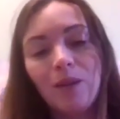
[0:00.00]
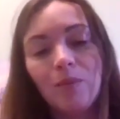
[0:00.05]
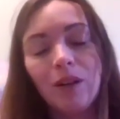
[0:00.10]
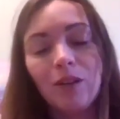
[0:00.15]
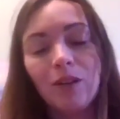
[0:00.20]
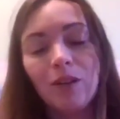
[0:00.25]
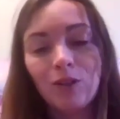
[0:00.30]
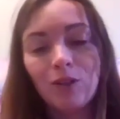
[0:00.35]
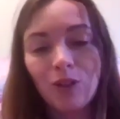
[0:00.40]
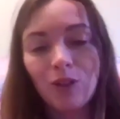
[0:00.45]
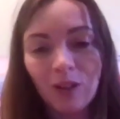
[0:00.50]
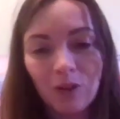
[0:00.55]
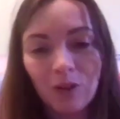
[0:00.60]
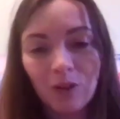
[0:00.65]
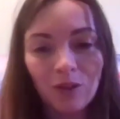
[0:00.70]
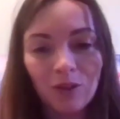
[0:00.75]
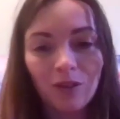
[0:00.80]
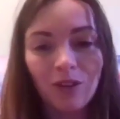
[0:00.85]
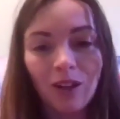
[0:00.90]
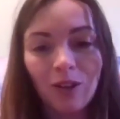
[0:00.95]
Mathew,
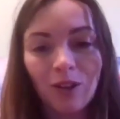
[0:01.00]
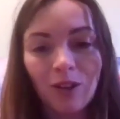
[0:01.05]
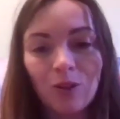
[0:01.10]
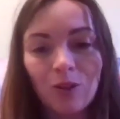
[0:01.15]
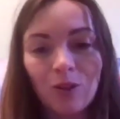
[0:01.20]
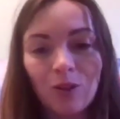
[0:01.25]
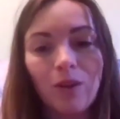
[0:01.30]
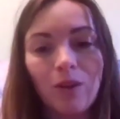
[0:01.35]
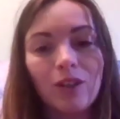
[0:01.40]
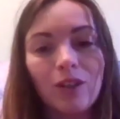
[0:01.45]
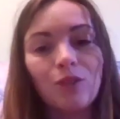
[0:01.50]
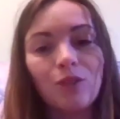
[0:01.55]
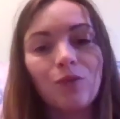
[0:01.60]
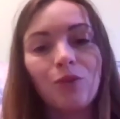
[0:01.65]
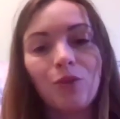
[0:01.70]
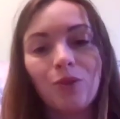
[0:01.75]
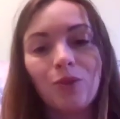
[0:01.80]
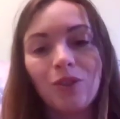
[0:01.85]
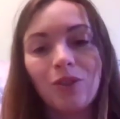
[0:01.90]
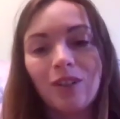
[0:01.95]
thank you so much
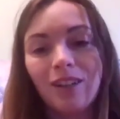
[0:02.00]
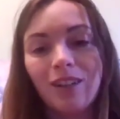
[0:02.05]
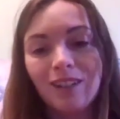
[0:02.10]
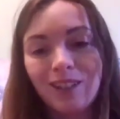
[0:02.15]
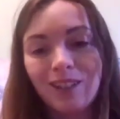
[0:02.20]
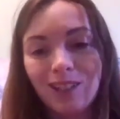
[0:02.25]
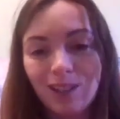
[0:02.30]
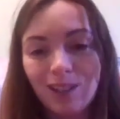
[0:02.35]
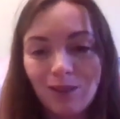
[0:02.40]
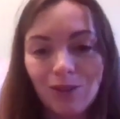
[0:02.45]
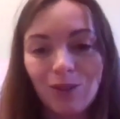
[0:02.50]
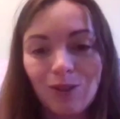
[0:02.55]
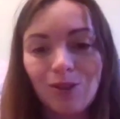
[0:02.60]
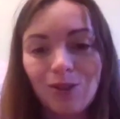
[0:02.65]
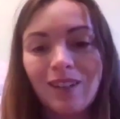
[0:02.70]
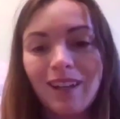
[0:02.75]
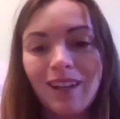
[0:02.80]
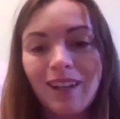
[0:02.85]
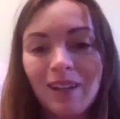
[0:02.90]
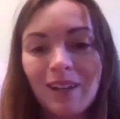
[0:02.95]
for the interview
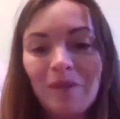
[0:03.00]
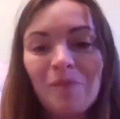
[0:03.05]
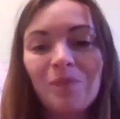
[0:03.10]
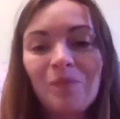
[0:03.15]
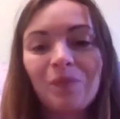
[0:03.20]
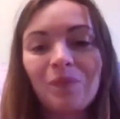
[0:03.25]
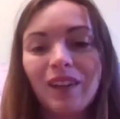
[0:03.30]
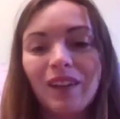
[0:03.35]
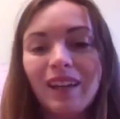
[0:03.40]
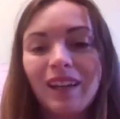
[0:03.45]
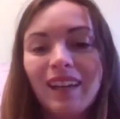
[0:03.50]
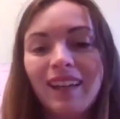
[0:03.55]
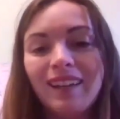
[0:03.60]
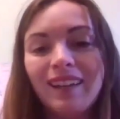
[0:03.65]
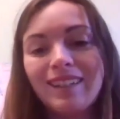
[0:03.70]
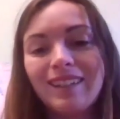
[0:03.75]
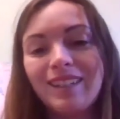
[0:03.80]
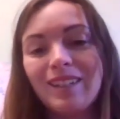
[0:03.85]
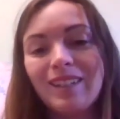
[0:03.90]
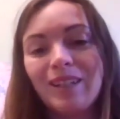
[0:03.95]
today,
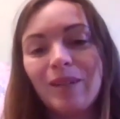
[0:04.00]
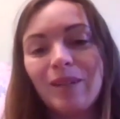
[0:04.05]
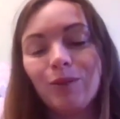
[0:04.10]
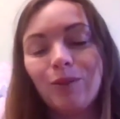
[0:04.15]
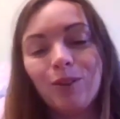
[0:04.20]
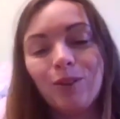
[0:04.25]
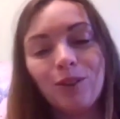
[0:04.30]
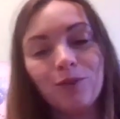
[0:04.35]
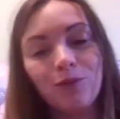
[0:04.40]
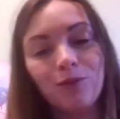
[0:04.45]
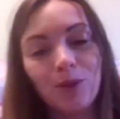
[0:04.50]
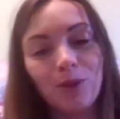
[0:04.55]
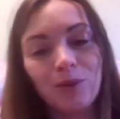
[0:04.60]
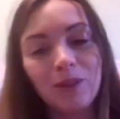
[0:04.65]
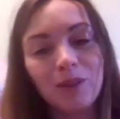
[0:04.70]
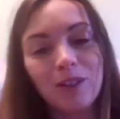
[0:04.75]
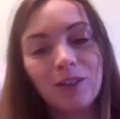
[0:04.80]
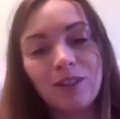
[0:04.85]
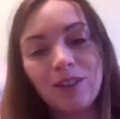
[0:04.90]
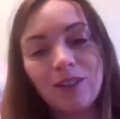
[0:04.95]
and I'm looking
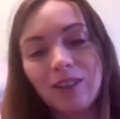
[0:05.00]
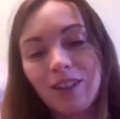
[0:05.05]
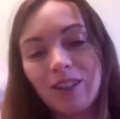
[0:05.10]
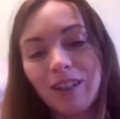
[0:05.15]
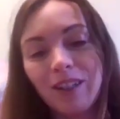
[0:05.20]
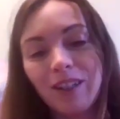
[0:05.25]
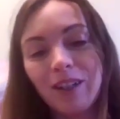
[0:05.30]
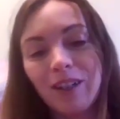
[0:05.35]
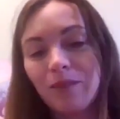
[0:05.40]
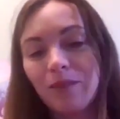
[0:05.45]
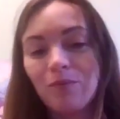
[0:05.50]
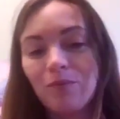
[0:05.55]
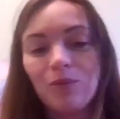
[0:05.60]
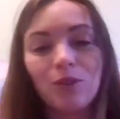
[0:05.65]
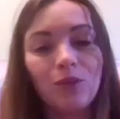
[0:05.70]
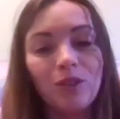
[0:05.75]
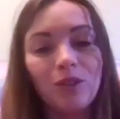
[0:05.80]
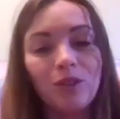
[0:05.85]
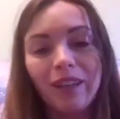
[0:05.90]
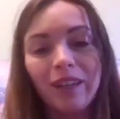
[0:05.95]
forward to
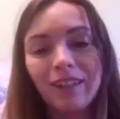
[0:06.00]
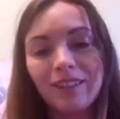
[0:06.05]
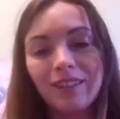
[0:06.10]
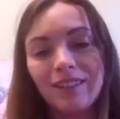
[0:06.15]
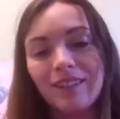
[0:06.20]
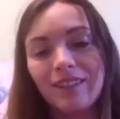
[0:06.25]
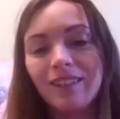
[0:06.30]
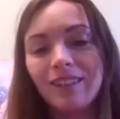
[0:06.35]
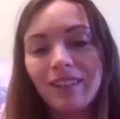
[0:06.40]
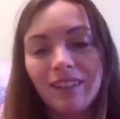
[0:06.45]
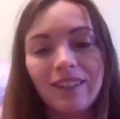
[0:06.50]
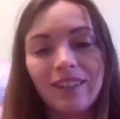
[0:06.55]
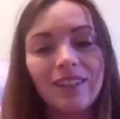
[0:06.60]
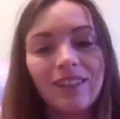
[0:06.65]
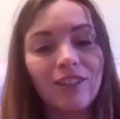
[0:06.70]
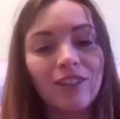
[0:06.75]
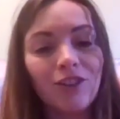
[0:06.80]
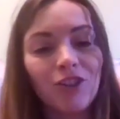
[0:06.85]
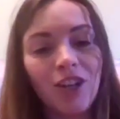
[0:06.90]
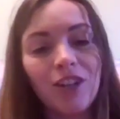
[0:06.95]
the next
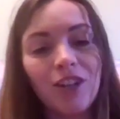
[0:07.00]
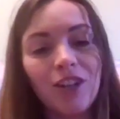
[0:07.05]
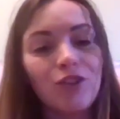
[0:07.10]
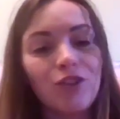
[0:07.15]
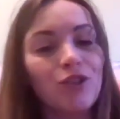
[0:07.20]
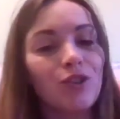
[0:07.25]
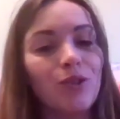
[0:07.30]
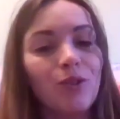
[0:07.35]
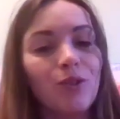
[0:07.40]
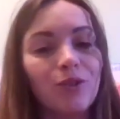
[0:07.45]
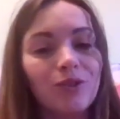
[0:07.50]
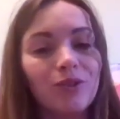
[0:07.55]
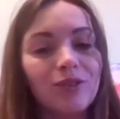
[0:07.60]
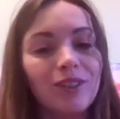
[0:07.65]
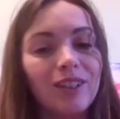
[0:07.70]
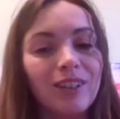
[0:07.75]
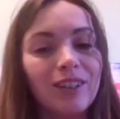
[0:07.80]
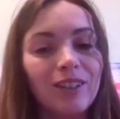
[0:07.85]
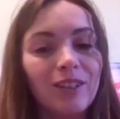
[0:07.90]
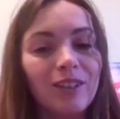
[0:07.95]
exchange
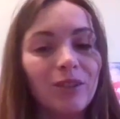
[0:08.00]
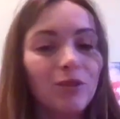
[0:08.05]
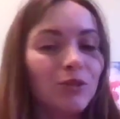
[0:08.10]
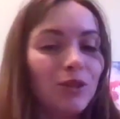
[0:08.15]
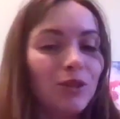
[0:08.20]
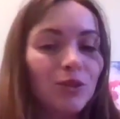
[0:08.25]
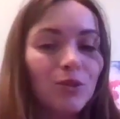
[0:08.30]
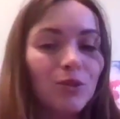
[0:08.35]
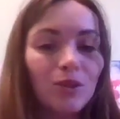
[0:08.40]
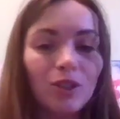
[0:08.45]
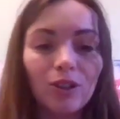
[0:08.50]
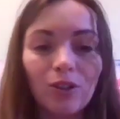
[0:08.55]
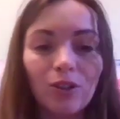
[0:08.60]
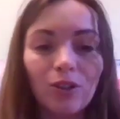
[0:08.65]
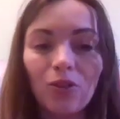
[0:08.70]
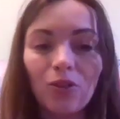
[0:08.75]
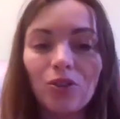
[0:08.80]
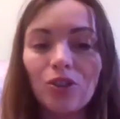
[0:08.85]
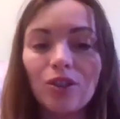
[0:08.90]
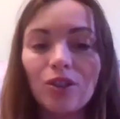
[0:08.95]
on the new
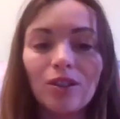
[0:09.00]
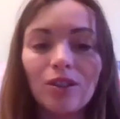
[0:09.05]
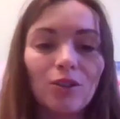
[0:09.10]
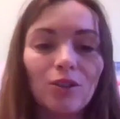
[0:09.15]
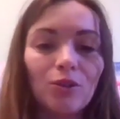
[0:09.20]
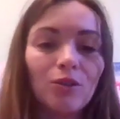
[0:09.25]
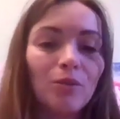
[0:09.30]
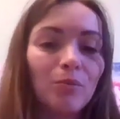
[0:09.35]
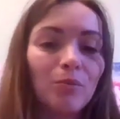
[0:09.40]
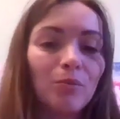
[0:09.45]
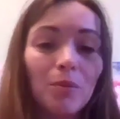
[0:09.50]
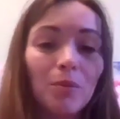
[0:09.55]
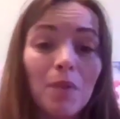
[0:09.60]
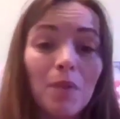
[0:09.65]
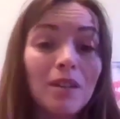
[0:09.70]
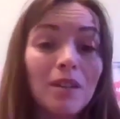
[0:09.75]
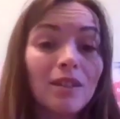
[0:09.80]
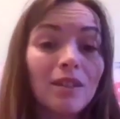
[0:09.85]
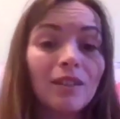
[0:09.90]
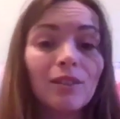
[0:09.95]
technologies that you're
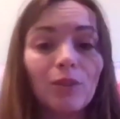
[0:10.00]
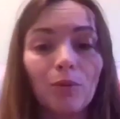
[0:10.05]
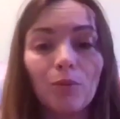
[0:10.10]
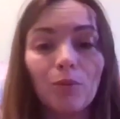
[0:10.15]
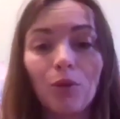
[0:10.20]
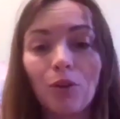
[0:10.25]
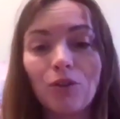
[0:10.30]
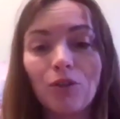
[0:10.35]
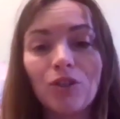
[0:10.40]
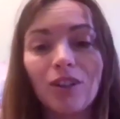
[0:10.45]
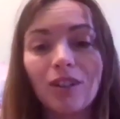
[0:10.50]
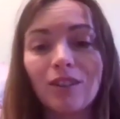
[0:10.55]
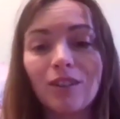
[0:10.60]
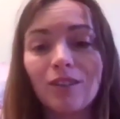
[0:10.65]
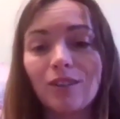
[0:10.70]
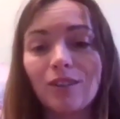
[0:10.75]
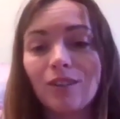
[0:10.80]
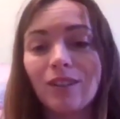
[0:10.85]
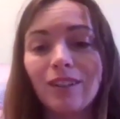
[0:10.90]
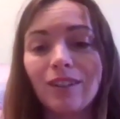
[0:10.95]
implemented or
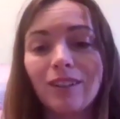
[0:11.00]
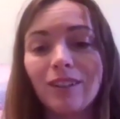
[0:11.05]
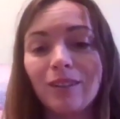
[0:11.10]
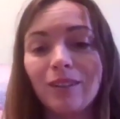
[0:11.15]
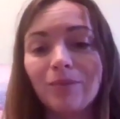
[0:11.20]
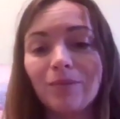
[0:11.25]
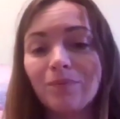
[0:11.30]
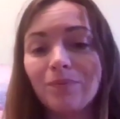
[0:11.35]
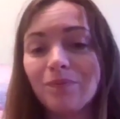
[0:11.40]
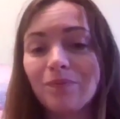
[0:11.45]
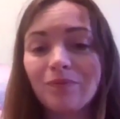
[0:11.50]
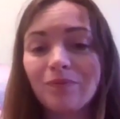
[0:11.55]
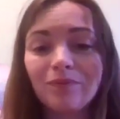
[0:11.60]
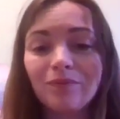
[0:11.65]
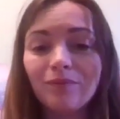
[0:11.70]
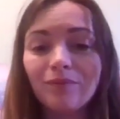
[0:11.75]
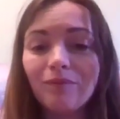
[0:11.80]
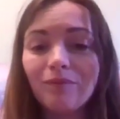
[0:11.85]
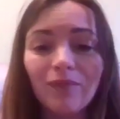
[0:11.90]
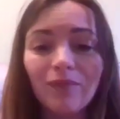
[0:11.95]
projects
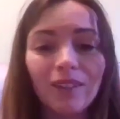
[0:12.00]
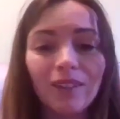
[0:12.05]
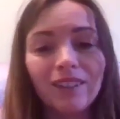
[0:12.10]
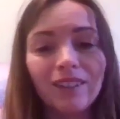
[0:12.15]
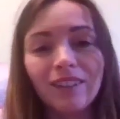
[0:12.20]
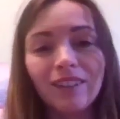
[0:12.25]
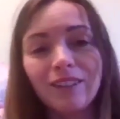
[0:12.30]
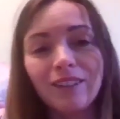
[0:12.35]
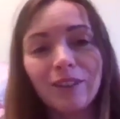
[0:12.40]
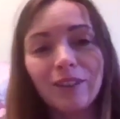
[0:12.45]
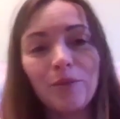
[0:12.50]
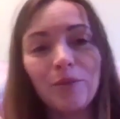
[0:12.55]
in the